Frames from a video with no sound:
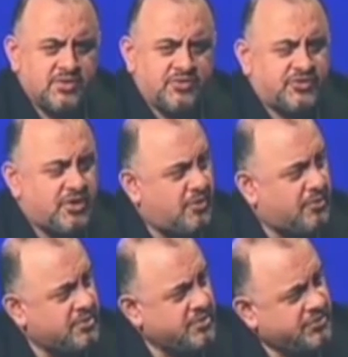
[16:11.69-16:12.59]

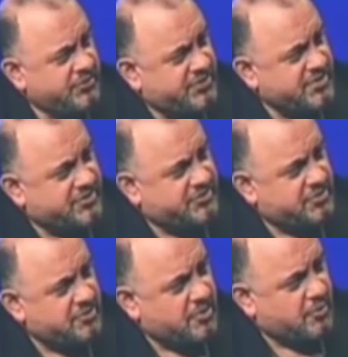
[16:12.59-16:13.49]
So you see this
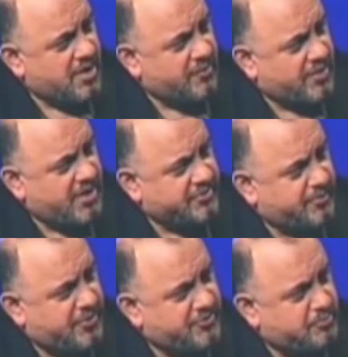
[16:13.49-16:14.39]
silicon wafer has a
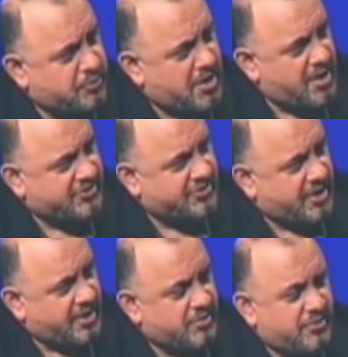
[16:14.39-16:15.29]
bunch of blocks
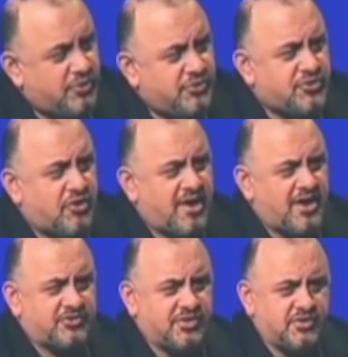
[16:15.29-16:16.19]
on it. Those are
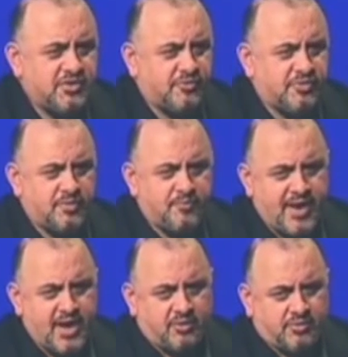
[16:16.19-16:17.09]
actually different
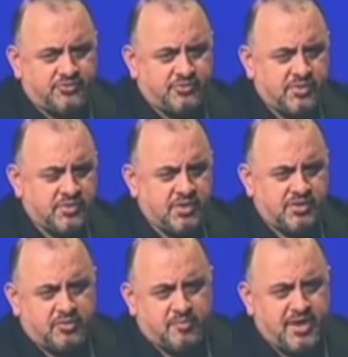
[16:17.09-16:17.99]
patterns
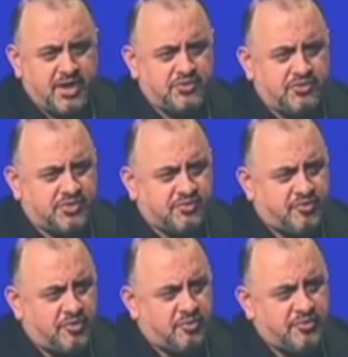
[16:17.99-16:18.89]
that are made using
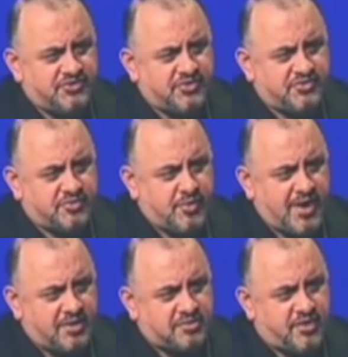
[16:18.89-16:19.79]
photoresist and
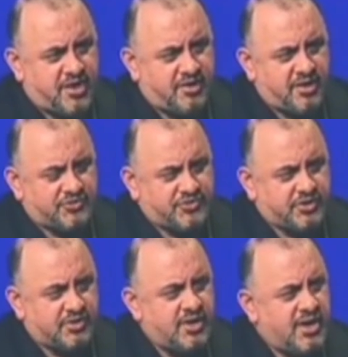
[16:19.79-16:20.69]
reactive ion
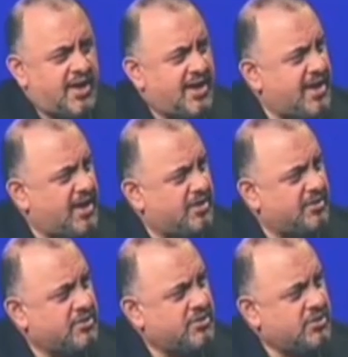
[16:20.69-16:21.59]
etching.
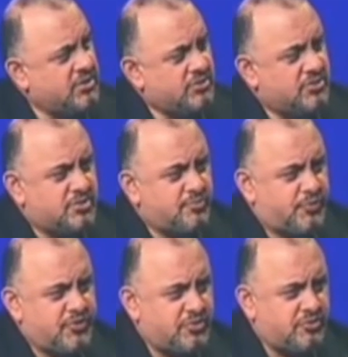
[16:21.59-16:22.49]
And you
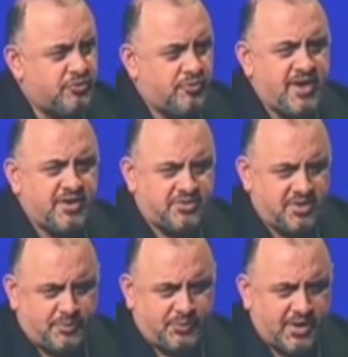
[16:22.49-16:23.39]
can create a
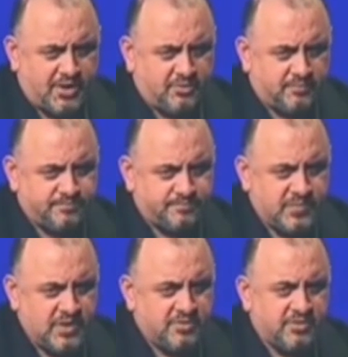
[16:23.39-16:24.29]
template
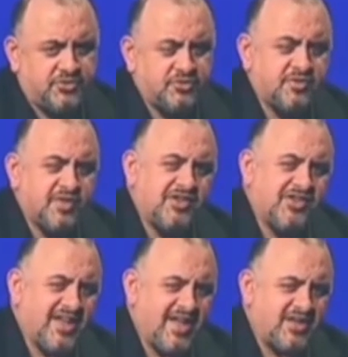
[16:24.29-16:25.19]
that you can then
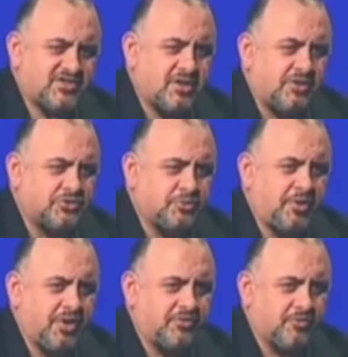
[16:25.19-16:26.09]
cast culture
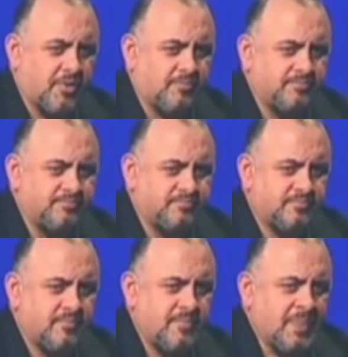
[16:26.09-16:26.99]
plates from.
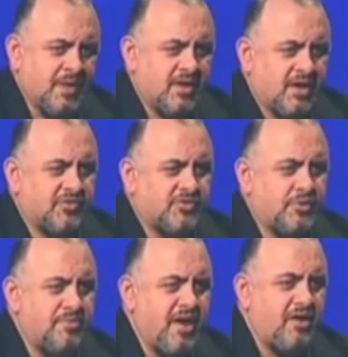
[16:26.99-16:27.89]
And so
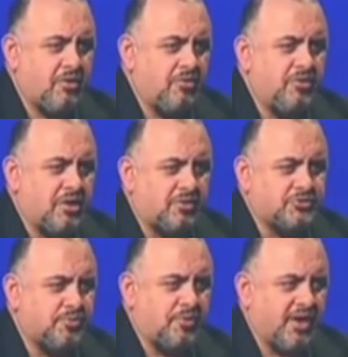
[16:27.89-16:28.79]
we made our own
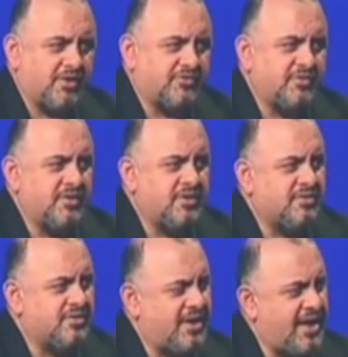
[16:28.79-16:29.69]
culture plates
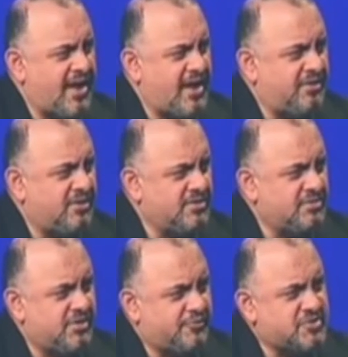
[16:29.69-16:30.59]
that had
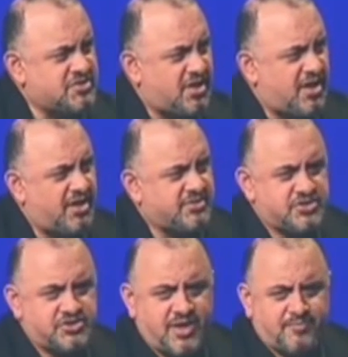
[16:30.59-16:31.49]
different size
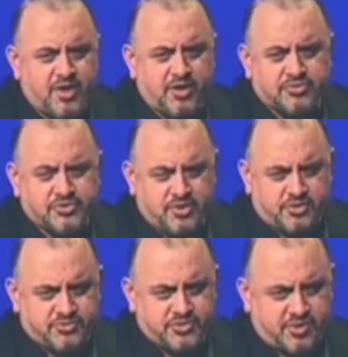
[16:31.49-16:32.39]
and shape
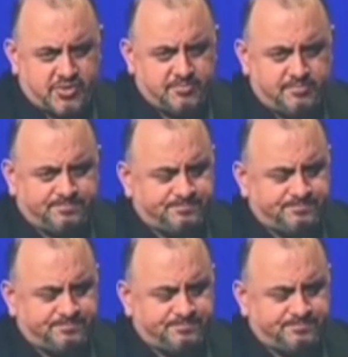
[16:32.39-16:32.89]
microstructures on them.